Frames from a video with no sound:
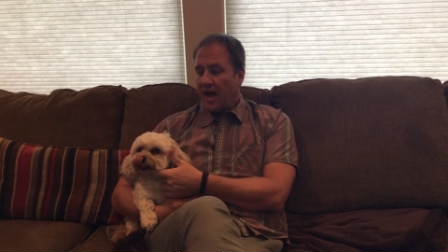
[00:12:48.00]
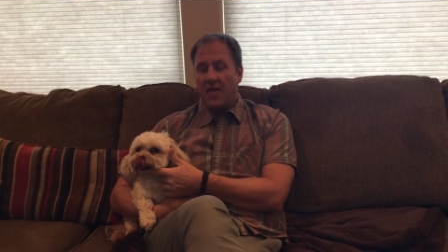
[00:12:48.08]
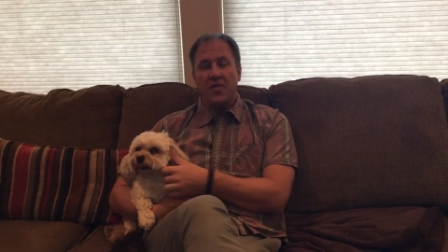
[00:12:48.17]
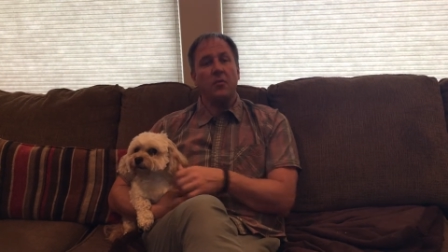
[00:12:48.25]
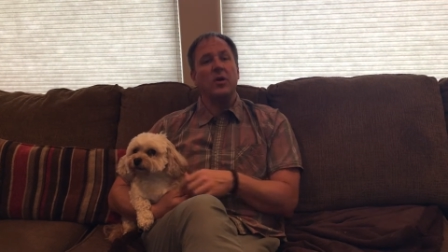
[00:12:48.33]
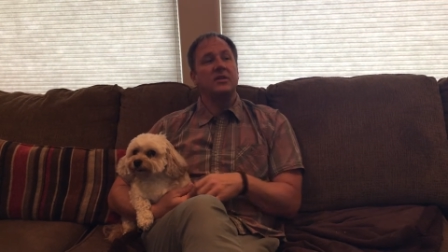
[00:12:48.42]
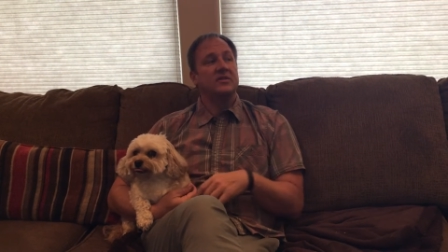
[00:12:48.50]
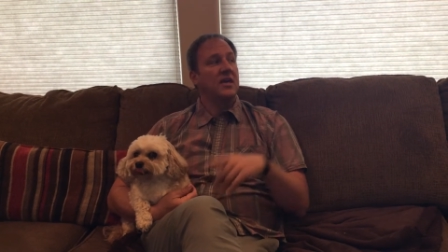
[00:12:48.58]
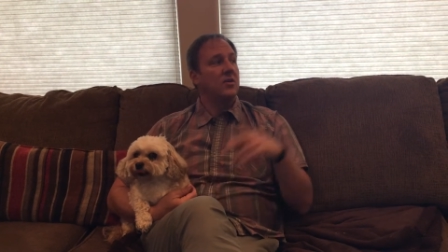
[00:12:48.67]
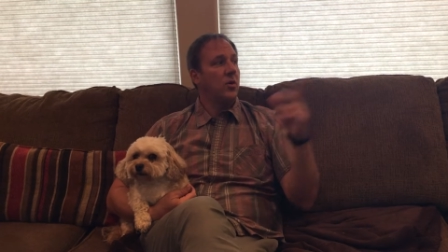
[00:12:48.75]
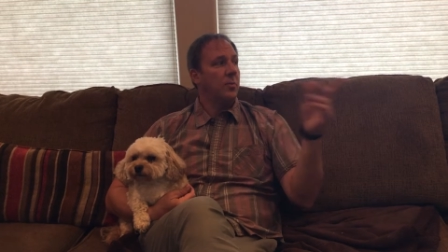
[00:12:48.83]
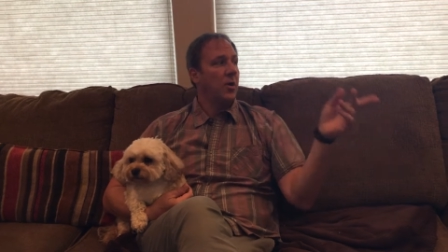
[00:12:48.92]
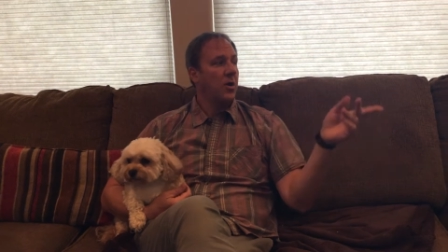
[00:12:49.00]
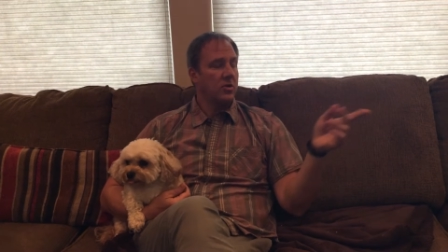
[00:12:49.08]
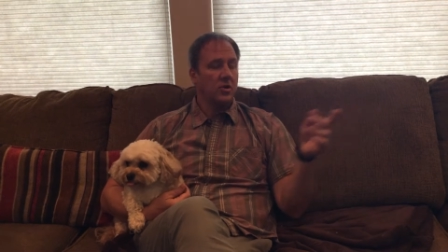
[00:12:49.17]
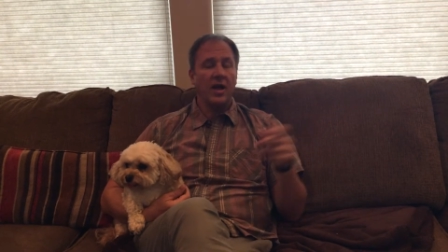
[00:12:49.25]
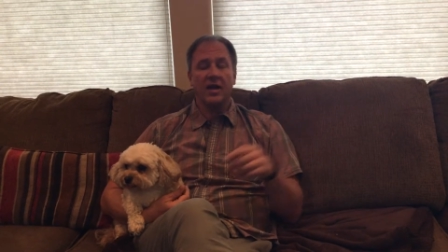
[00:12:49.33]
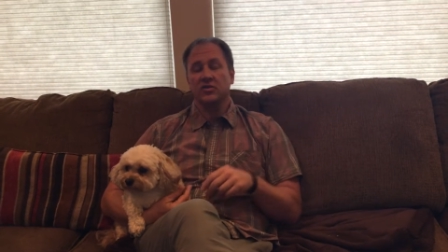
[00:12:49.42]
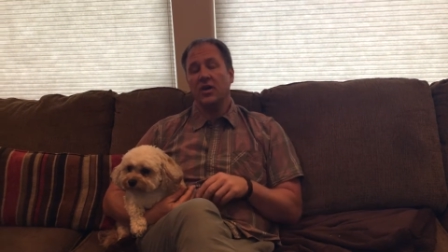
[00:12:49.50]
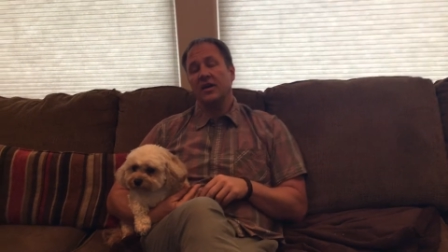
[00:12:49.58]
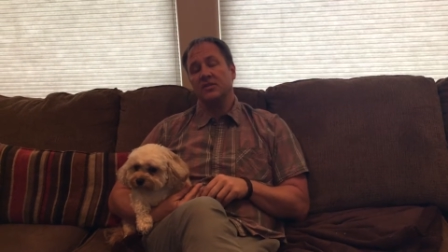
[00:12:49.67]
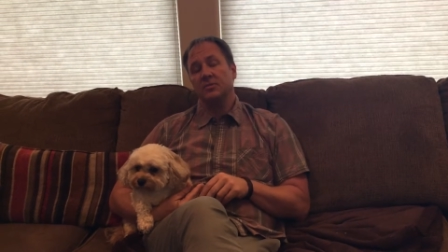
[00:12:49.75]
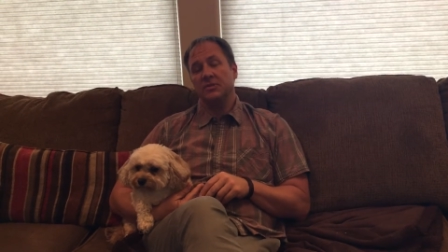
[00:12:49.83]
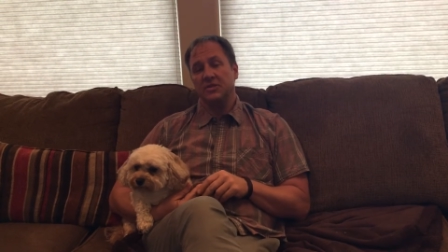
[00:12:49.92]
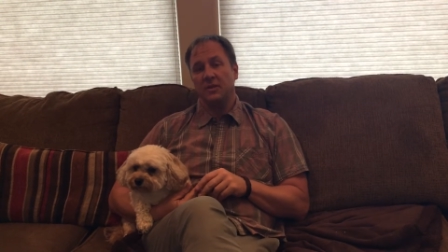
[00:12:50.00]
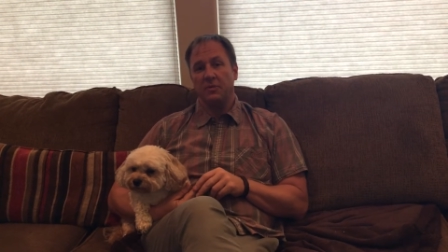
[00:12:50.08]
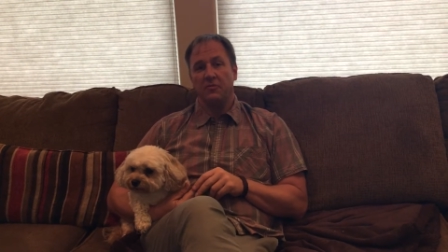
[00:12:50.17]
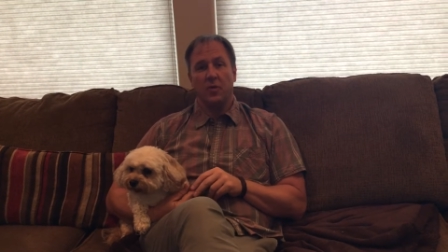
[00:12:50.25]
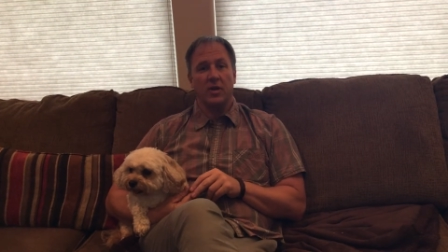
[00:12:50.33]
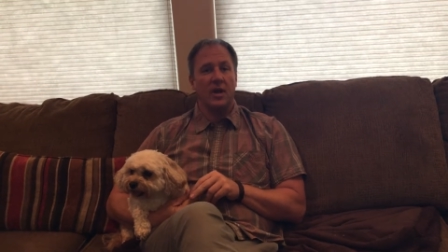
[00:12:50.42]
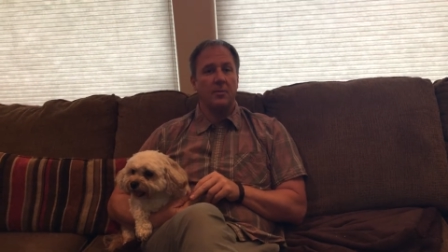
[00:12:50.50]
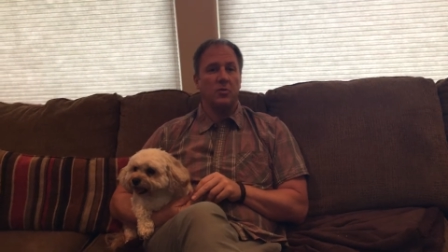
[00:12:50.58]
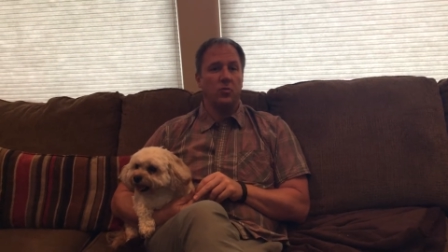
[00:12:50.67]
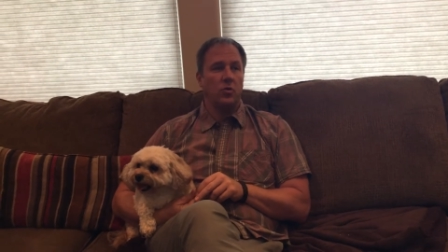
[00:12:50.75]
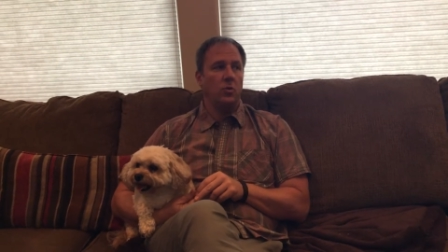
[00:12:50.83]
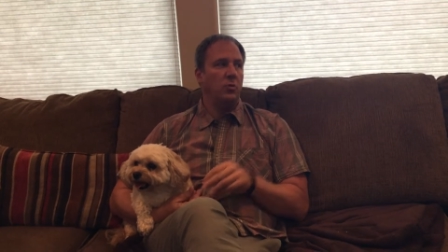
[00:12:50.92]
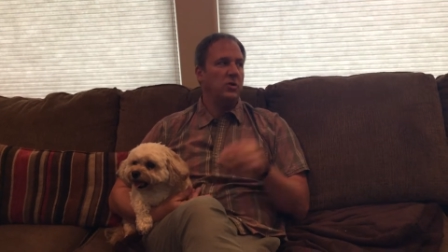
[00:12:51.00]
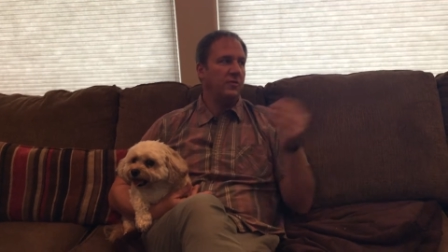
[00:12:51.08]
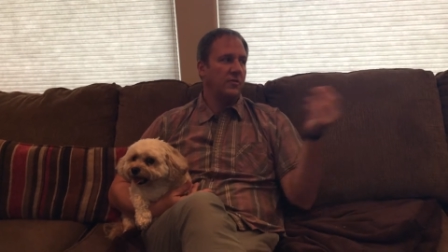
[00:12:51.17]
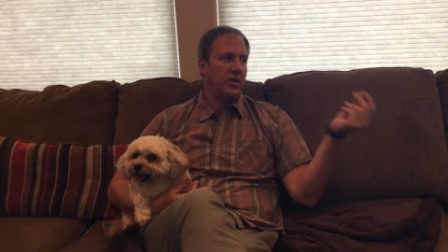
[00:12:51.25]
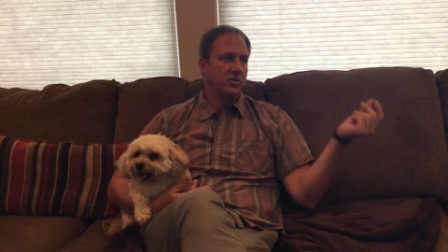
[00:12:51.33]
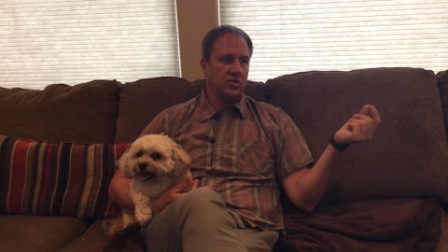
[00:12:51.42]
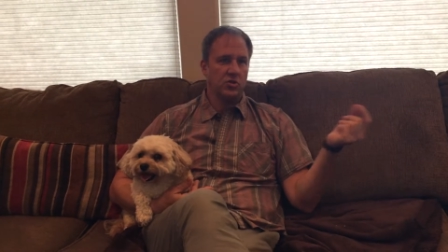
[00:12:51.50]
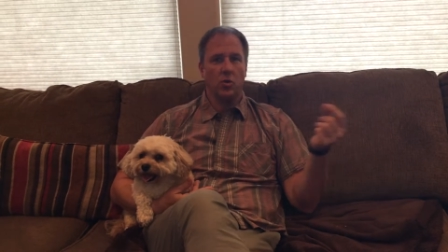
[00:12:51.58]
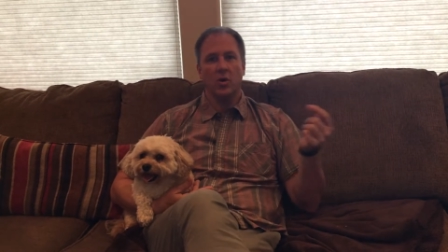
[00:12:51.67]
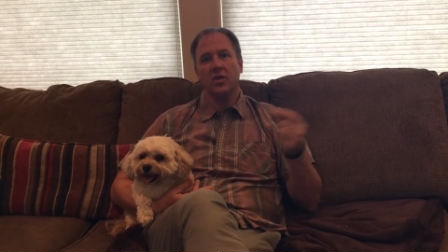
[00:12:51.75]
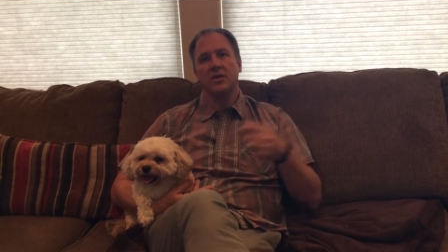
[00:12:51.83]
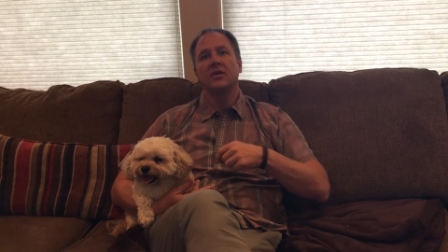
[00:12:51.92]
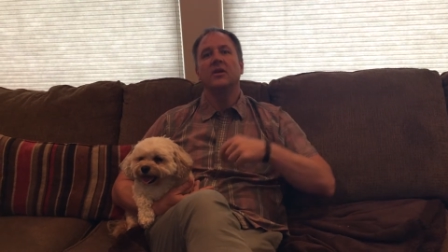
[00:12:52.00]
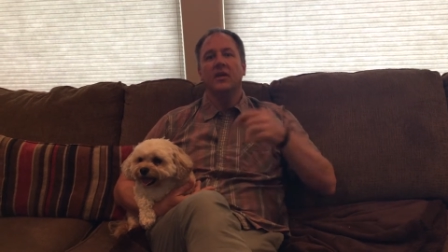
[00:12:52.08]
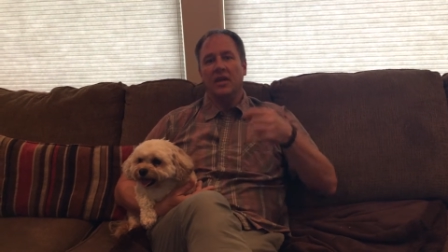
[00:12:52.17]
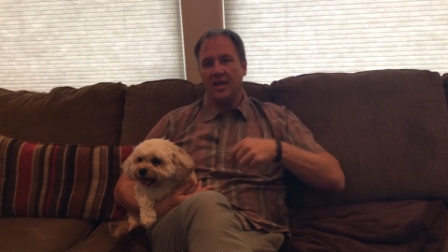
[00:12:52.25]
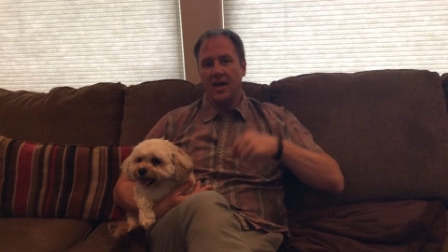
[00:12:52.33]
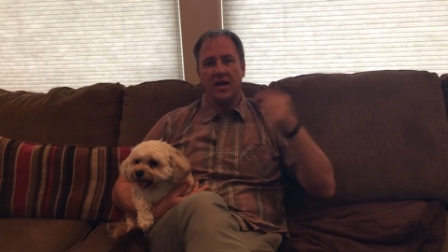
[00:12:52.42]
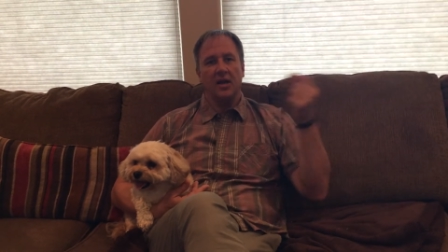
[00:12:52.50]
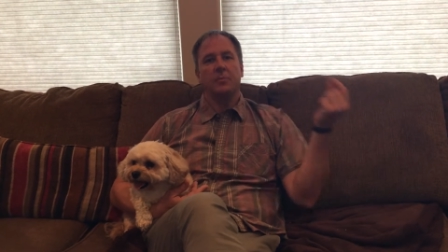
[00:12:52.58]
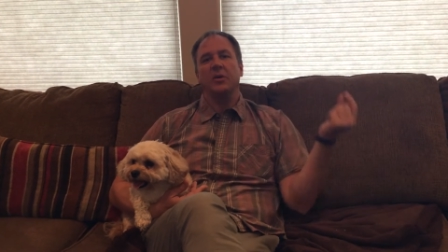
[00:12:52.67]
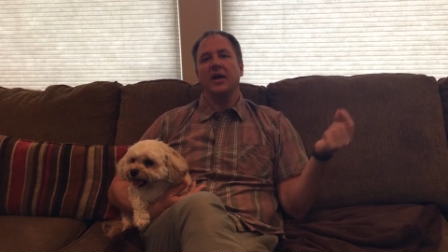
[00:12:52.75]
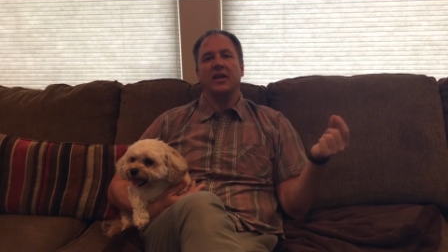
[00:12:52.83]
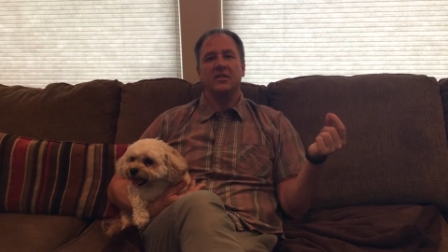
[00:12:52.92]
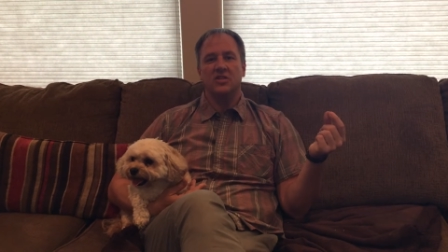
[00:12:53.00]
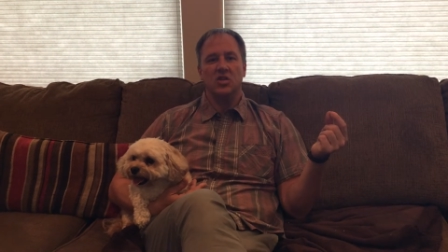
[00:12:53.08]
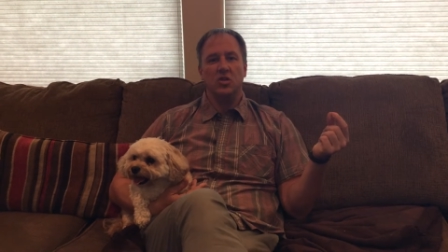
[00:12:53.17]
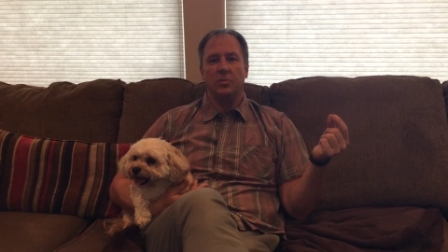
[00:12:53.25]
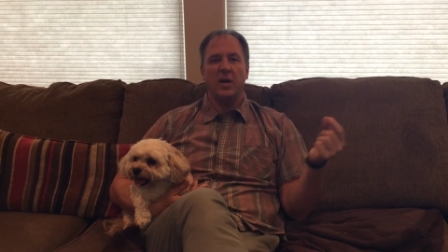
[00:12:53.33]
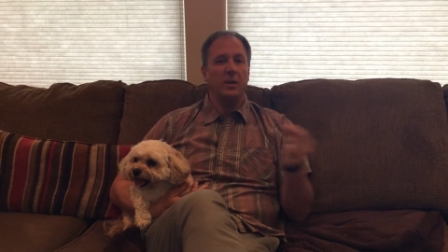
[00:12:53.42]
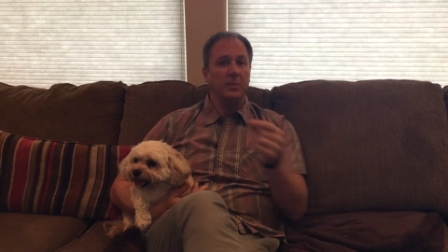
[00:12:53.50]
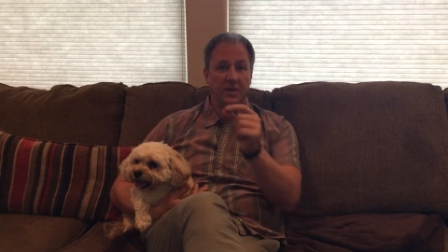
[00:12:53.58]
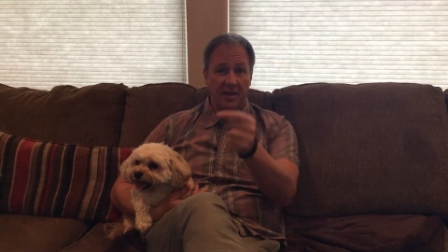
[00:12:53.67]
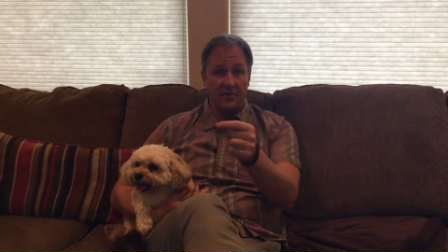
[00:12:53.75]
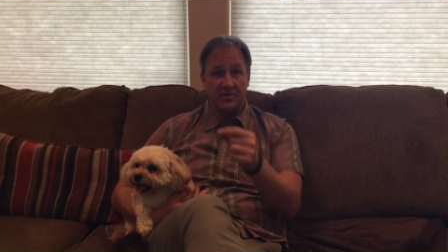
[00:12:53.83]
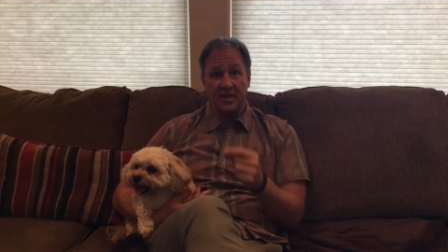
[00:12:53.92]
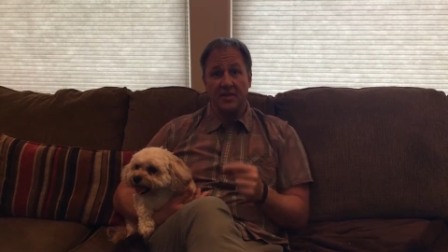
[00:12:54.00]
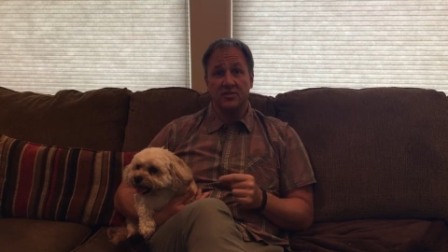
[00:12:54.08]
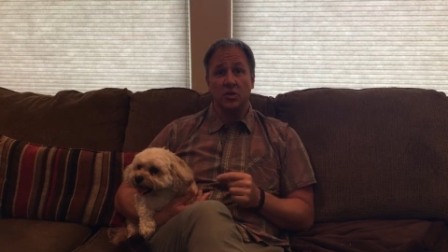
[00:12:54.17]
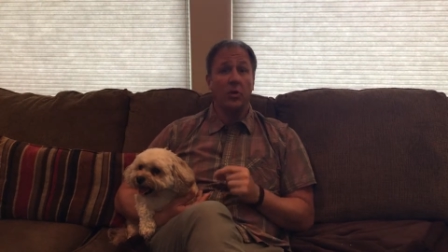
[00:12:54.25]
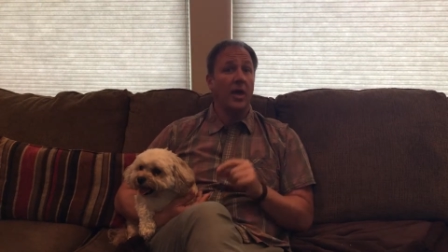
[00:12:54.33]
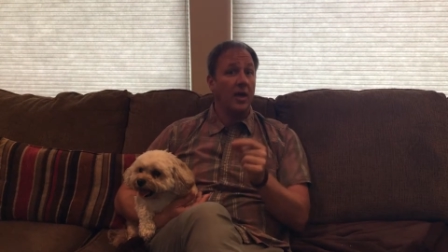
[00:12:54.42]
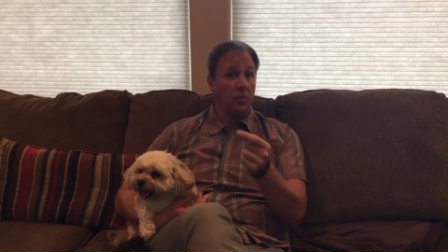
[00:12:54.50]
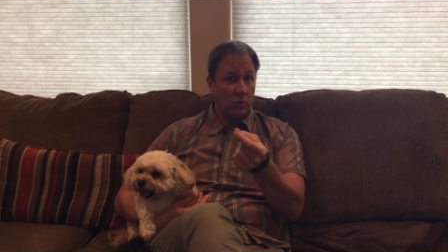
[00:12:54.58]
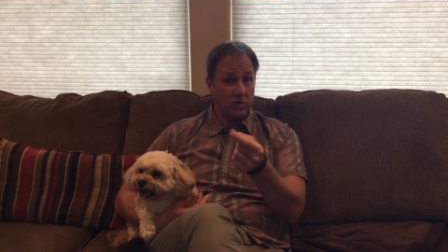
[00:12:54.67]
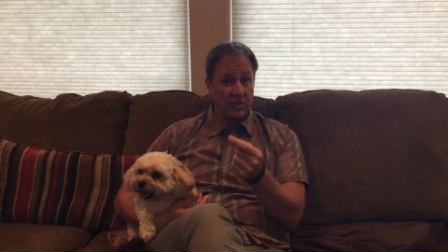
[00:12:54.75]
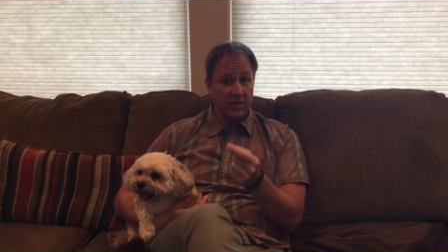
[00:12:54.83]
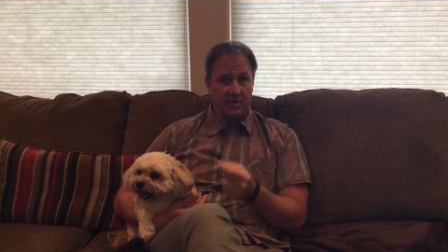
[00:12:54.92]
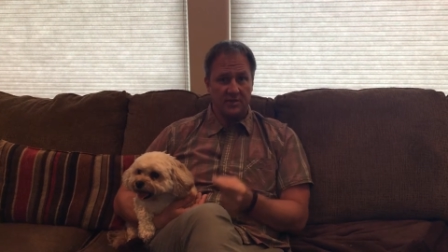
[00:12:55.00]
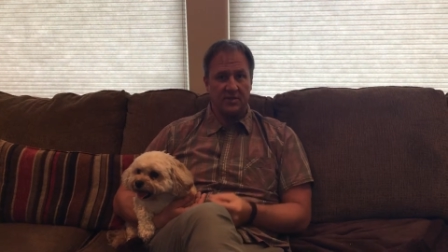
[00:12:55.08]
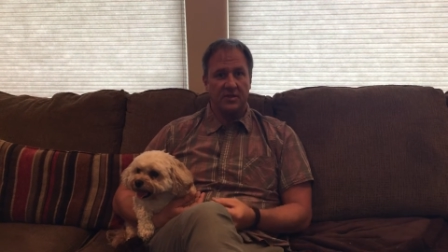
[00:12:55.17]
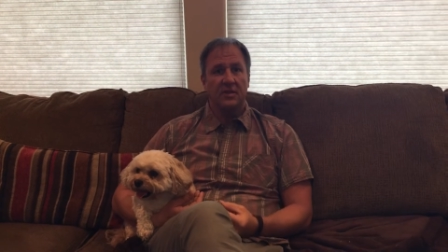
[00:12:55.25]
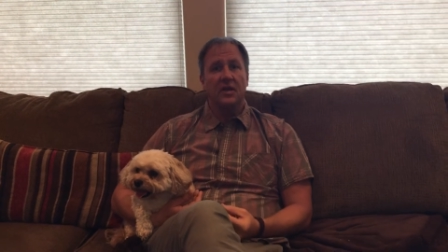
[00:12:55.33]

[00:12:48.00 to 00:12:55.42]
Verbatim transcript: And then we could say to our partner, actually I asked him to sit before he came in the room. When you flushed the toilet, he got up and I continued to pet him and David said it's okay, which it is.